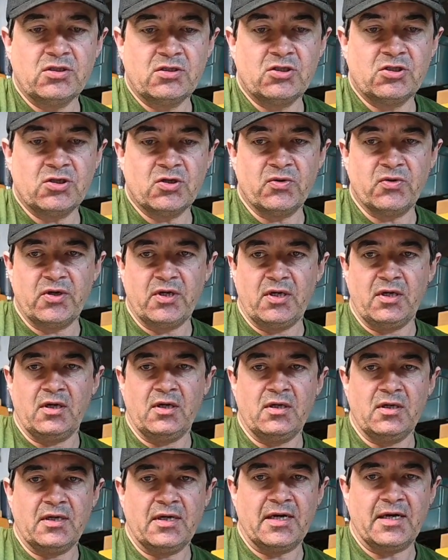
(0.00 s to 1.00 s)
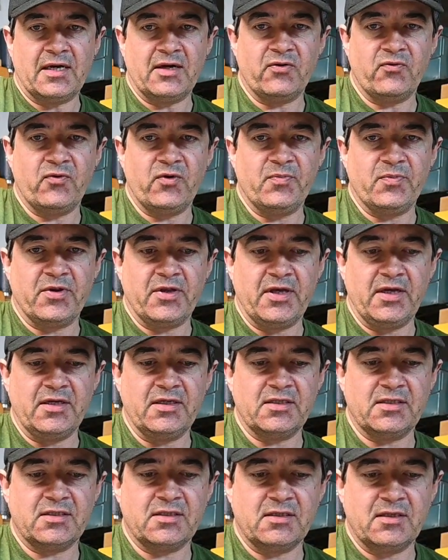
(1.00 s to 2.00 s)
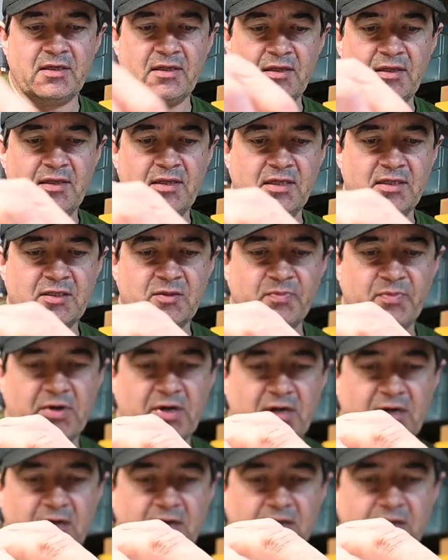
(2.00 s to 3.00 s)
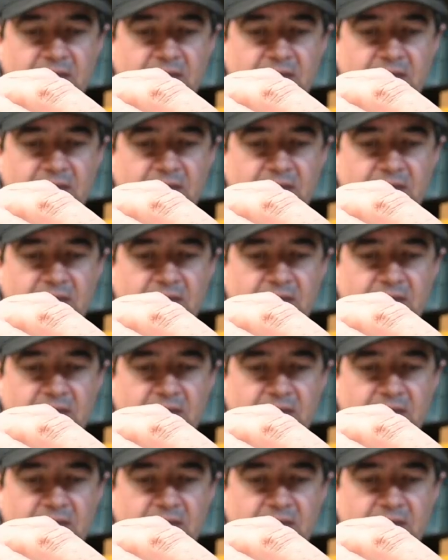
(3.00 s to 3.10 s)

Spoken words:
showing how to replace this part.